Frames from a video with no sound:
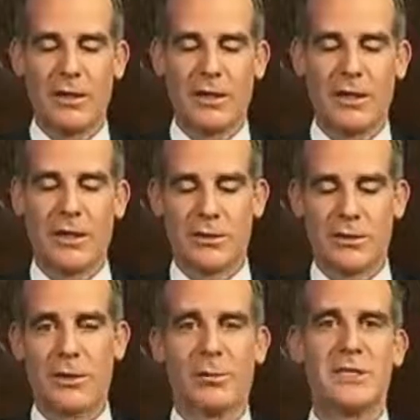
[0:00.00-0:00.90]
during
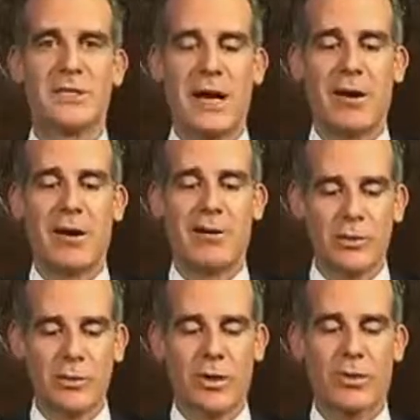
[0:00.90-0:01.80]
business hours
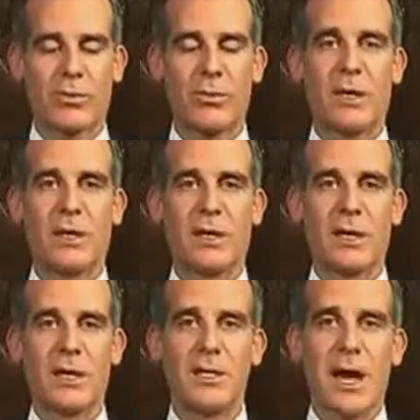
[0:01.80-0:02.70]

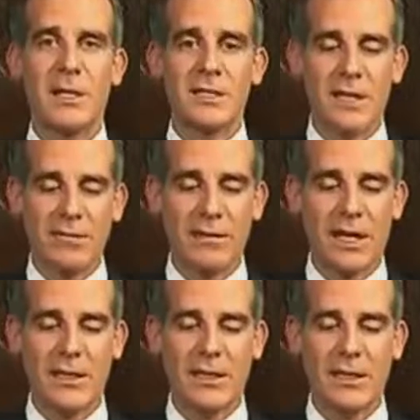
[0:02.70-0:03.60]

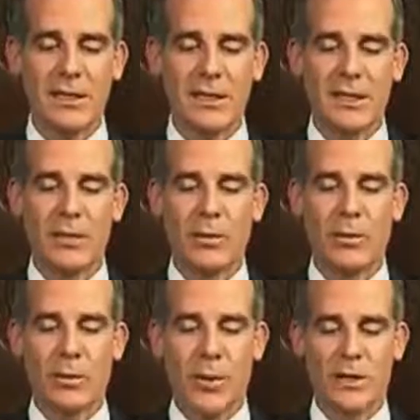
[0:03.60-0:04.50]

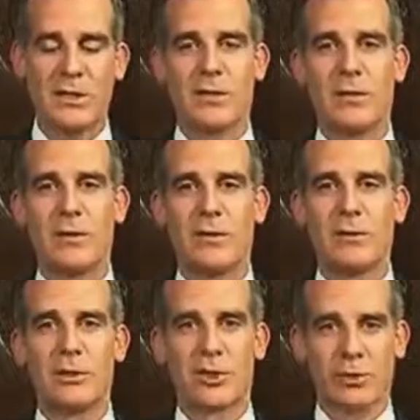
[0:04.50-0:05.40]

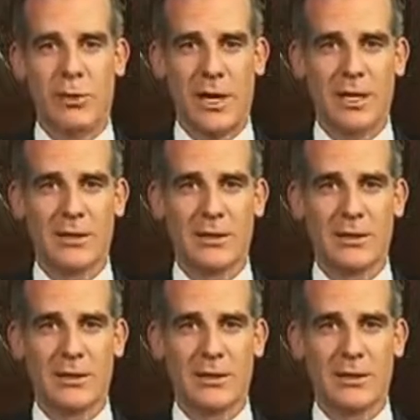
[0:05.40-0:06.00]
213-978-1028,